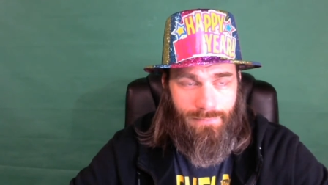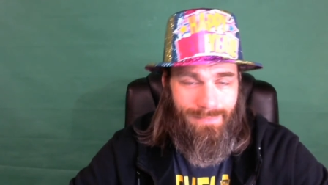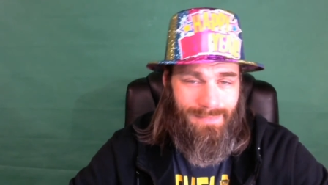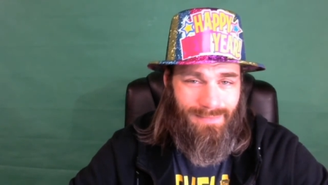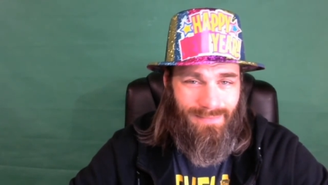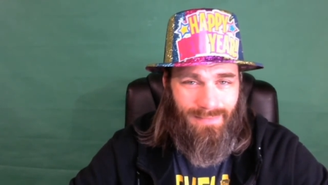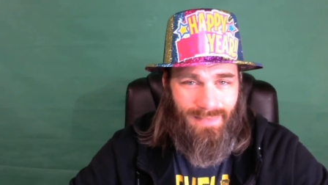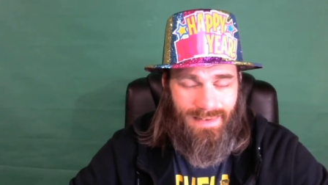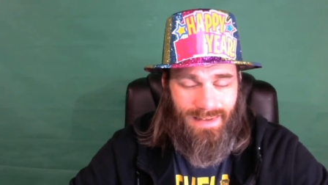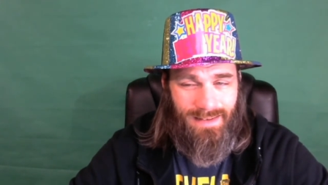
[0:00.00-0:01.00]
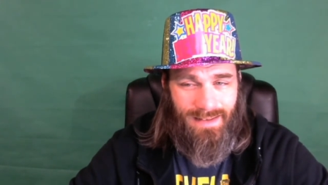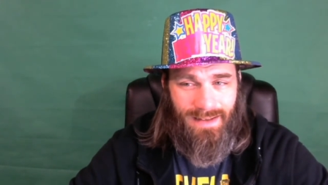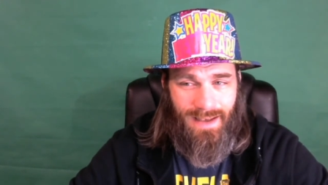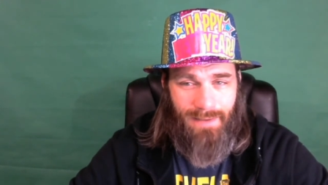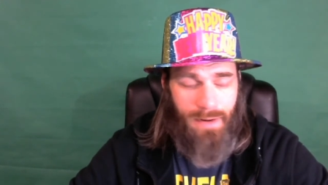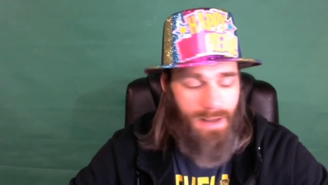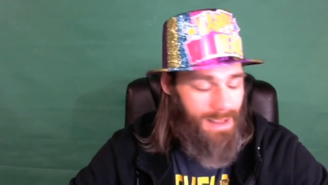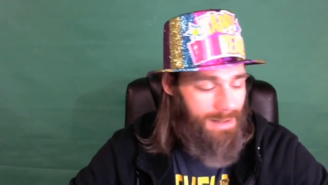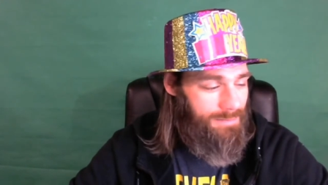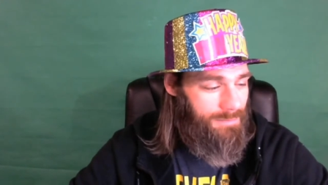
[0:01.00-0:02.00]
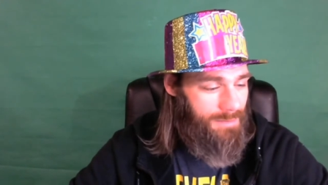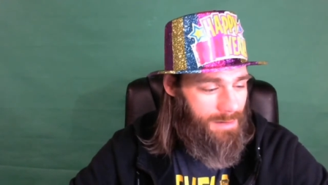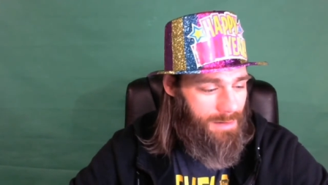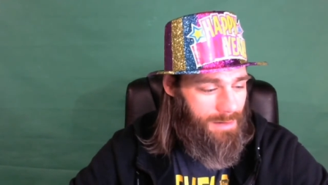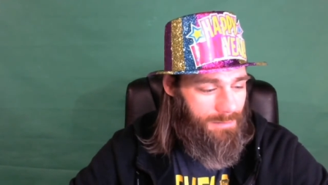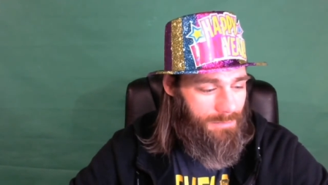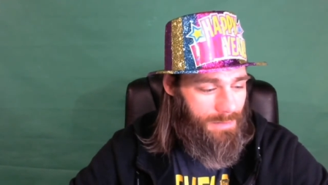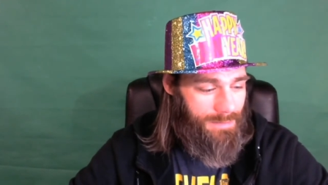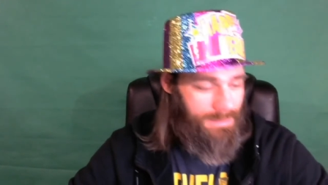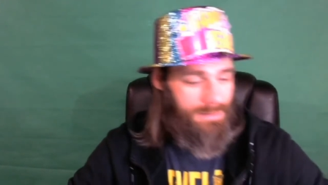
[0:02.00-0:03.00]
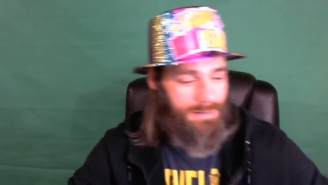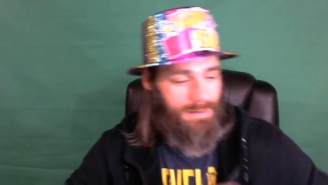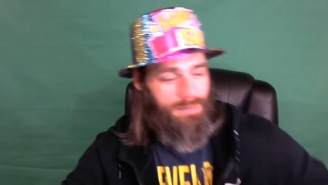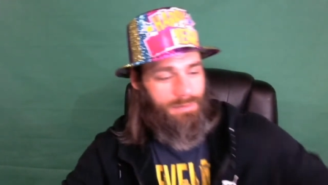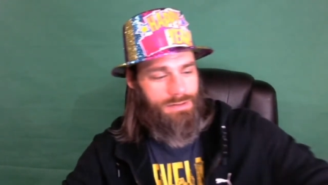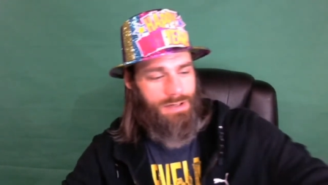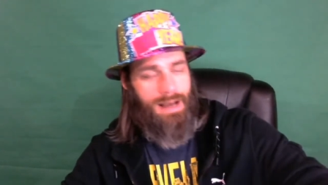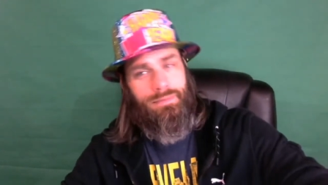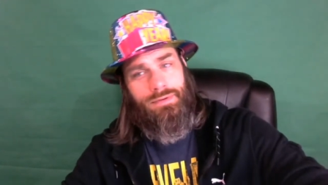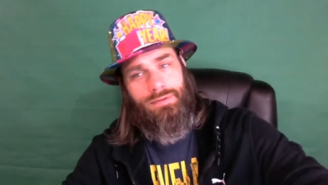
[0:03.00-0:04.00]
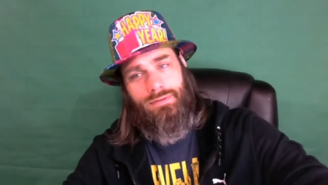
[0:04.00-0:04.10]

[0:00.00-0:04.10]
Hmm, 60. I probably had 50, 60 different jobs.